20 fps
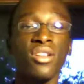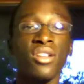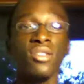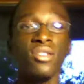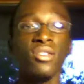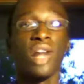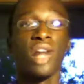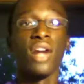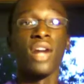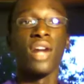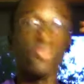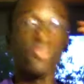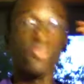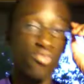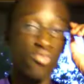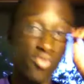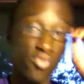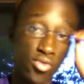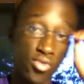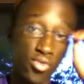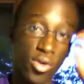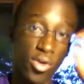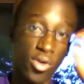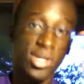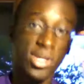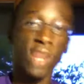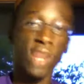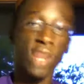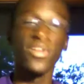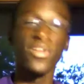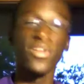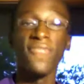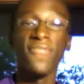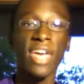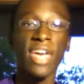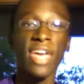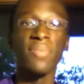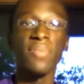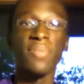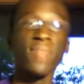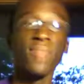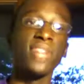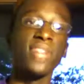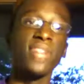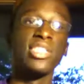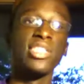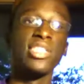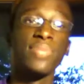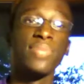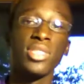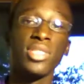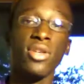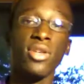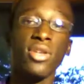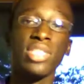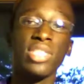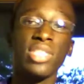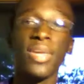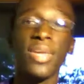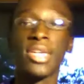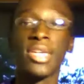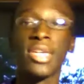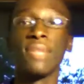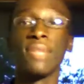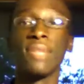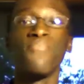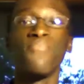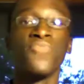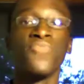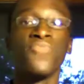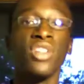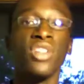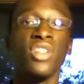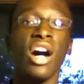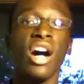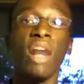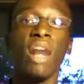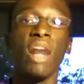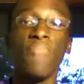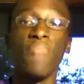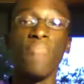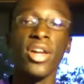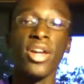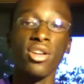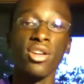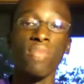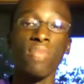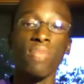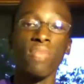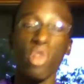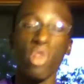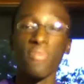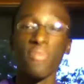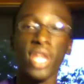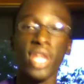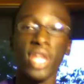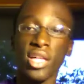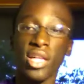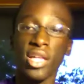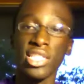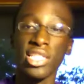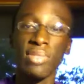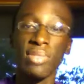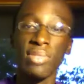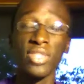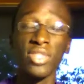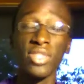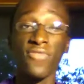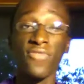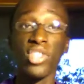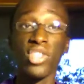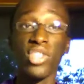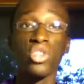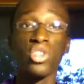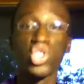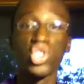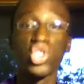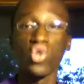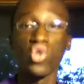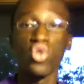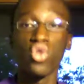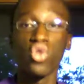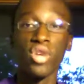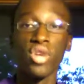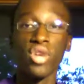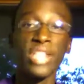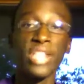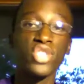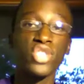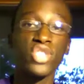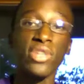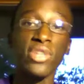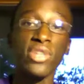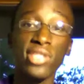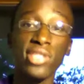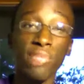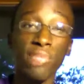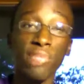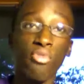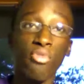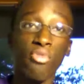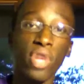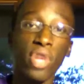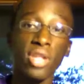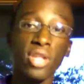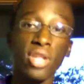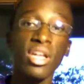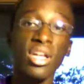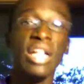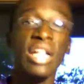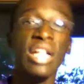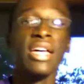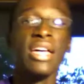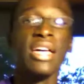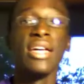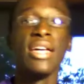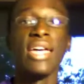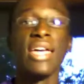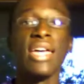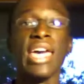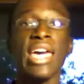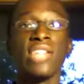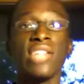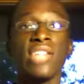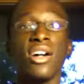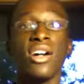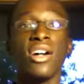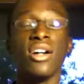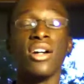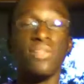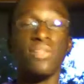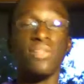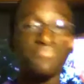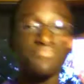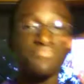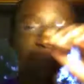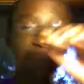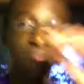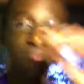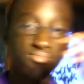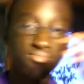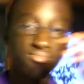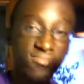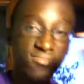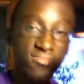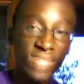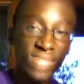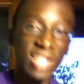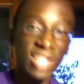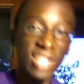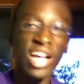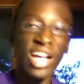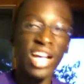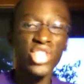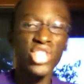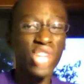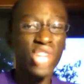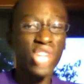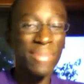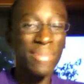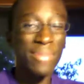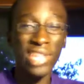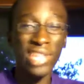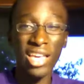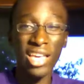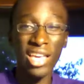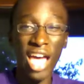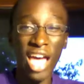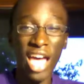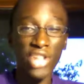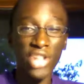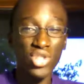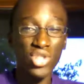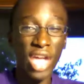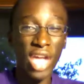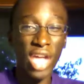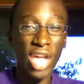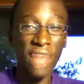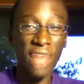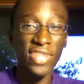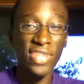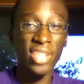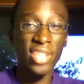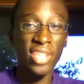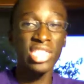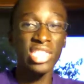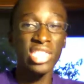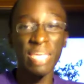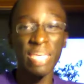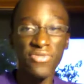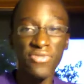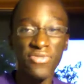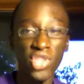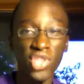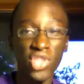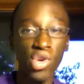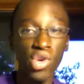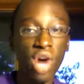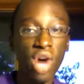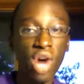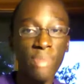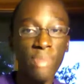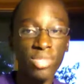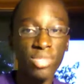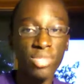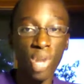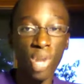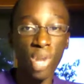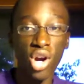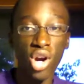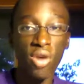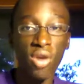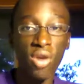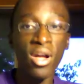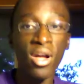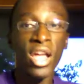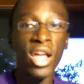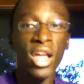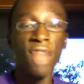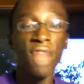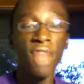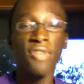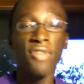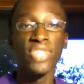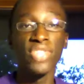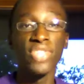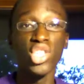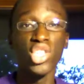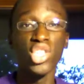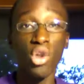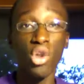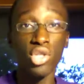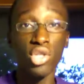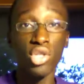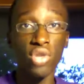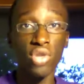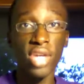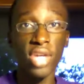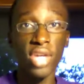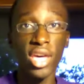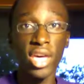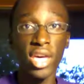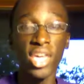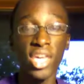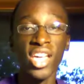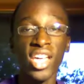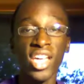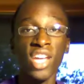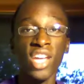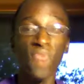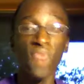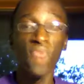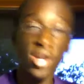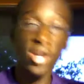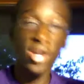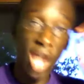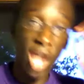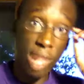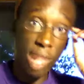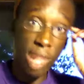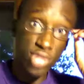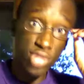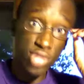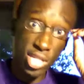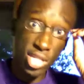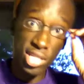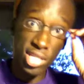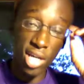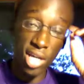revamping my tips series to make it better, more appealing, and to make the videos shorter and straight to the point. And I should have the next tips video up tomorrow if everything goes okay. Right now I'm just